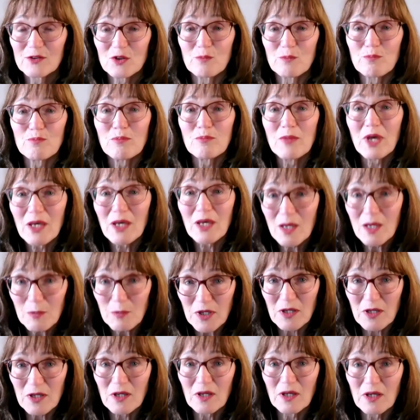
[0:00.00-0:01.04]
So
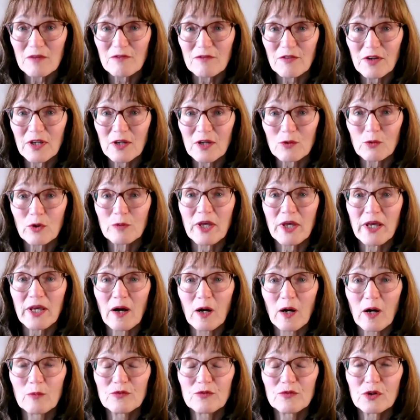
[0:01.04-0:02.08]
maybe if it would be
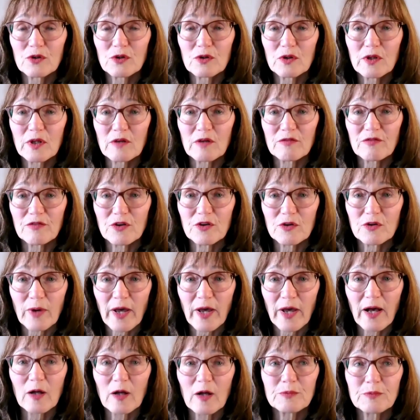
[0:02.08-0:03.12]
helpful if
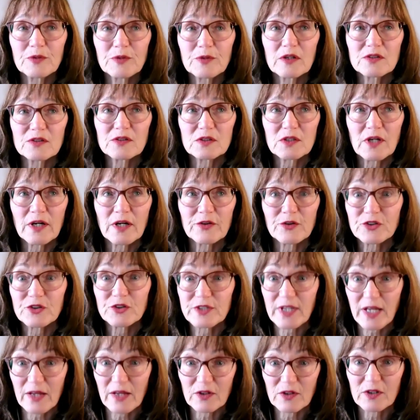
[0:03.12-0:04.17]
you helped us to
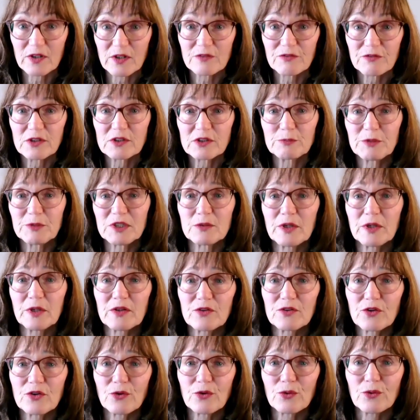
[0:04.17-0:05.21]
understand the difference
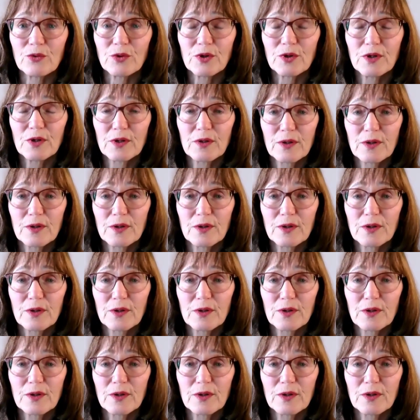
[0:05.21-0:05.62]
between the two.